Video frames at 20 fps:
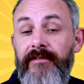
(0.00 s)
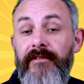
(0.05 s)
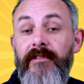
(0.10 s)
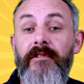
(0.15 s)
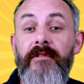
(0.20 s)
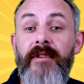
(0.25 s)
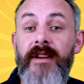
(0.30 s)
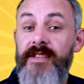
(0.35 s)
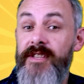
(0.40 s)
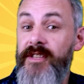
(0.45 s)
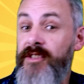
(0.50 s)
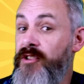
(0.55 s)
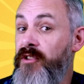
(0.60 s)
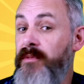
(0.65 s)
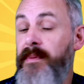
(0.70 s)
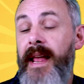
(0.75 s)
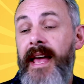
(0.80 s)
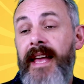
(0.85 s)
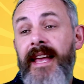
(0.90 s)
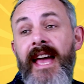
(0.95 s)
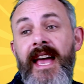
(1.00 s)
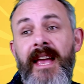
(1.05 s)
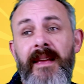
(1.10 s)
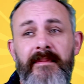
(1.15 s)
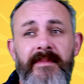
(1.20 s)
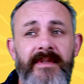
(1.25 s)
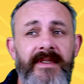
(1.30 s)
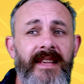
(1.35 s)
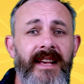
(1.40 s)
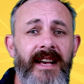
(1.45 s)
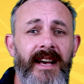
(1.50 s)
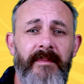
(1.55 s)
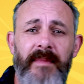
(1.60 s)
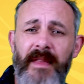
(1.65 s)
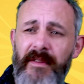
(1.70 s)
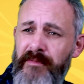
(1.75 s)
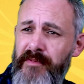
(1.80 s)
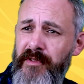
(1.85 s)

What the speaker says: through as a 2-player games. They've